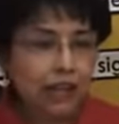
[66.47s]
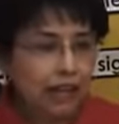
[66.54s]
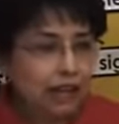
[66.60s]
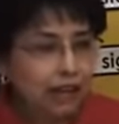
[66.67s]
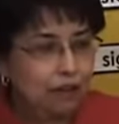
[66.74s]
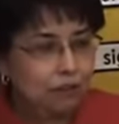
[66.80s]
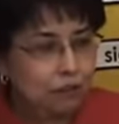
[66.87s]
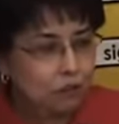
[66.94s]

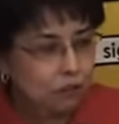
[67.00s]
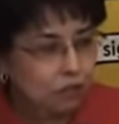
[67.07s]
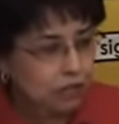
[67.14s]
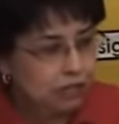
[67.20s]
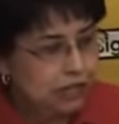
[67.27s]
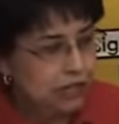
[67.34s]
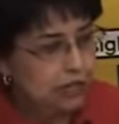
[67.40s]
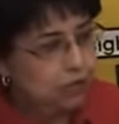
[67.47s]
And of
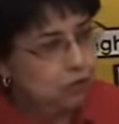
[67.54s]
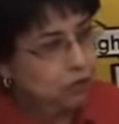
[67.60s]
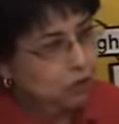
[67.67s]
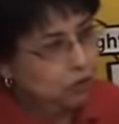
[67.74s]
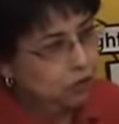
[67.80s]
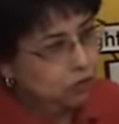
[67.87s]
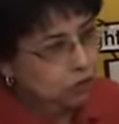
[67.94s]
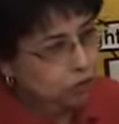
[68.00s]
course, I am
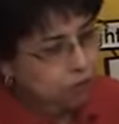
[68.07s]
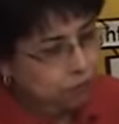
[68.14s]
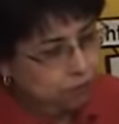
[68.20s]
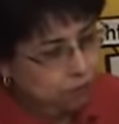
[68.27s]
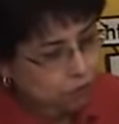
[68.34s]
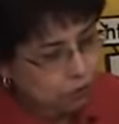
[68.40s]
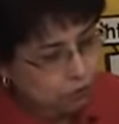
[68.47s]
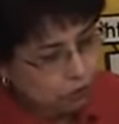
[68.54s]
going to
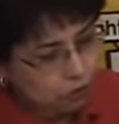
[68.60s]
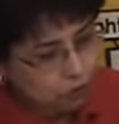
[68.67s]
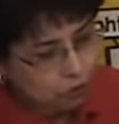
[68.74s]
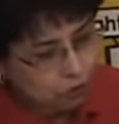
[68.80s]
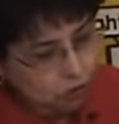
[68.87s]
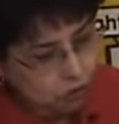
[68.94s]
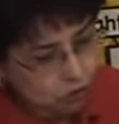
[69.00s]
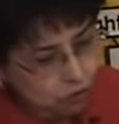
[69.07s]
point to
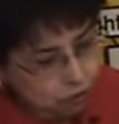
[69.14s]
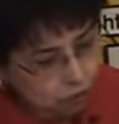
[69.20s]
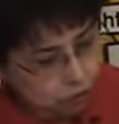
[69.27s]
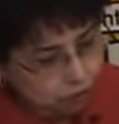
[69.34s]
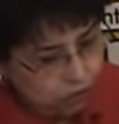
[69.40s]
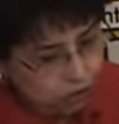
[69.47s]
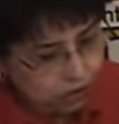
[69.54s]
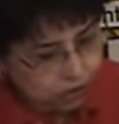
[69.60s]
all the
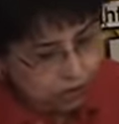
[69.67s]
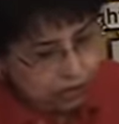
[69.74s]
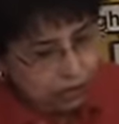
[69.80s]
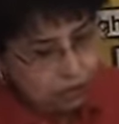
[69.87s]
words.